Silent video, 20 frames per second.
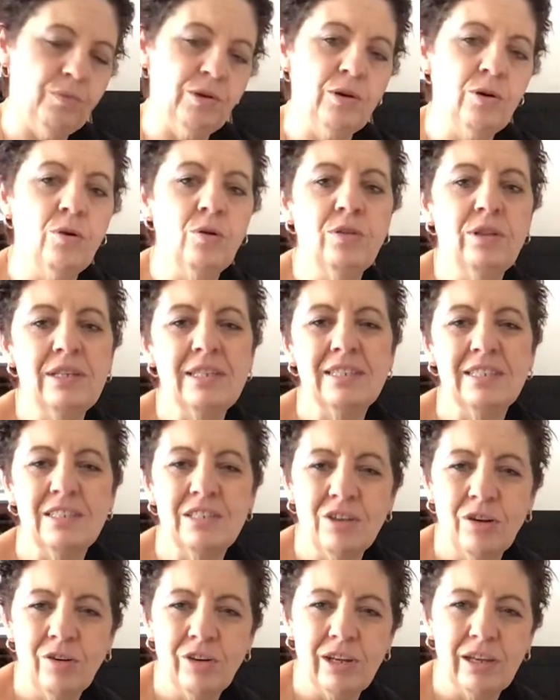call this the
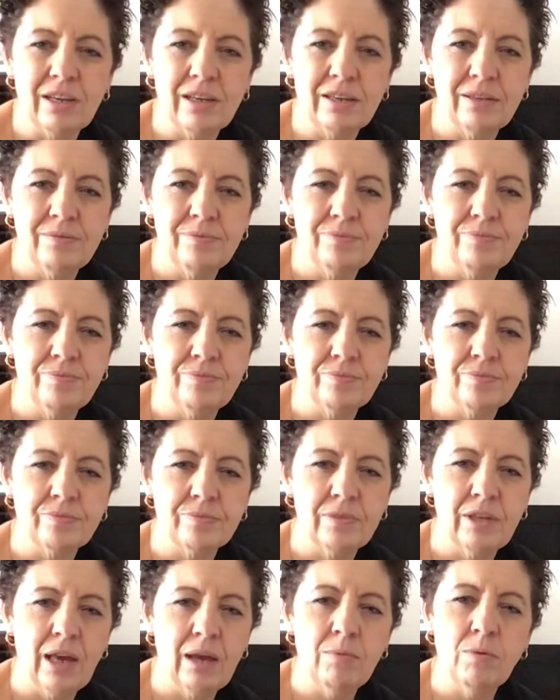tonic,
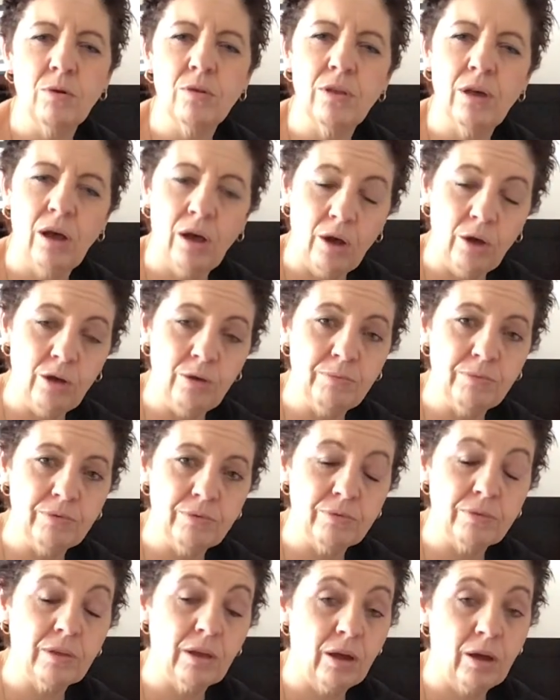yeah, or the
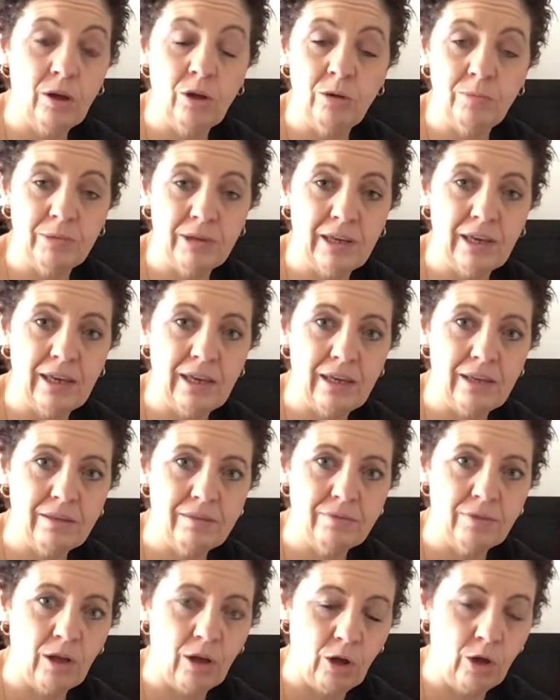home key,
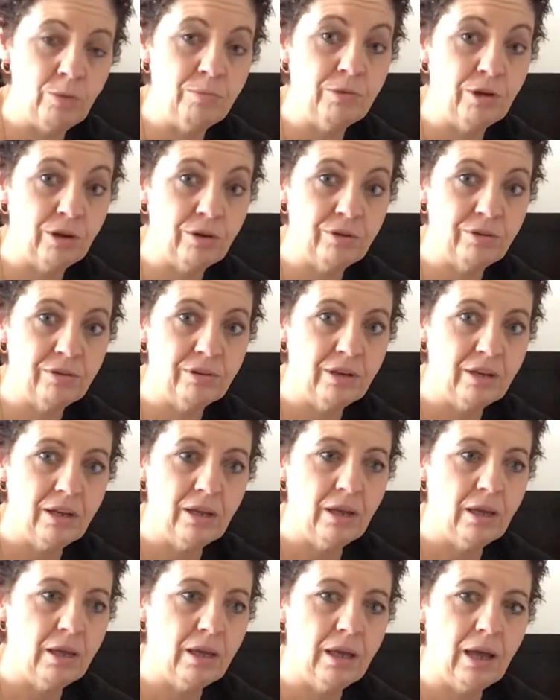the home note.
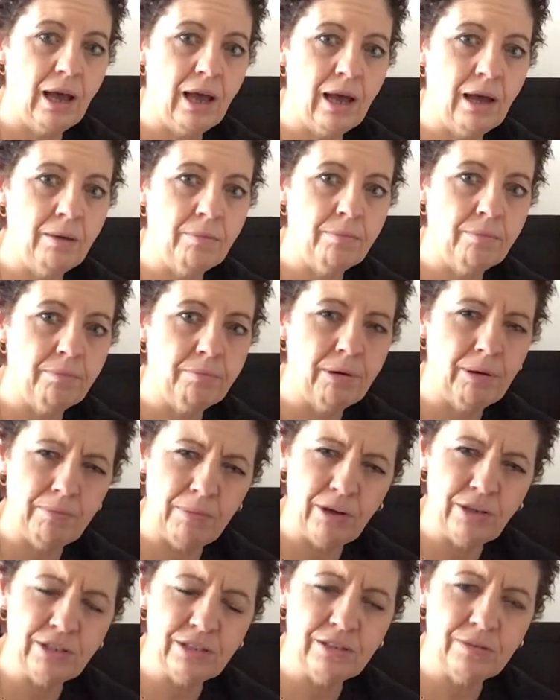But
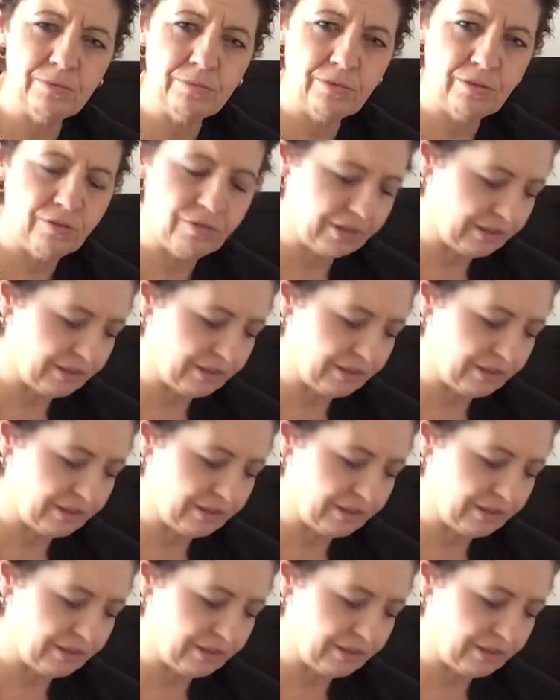most of the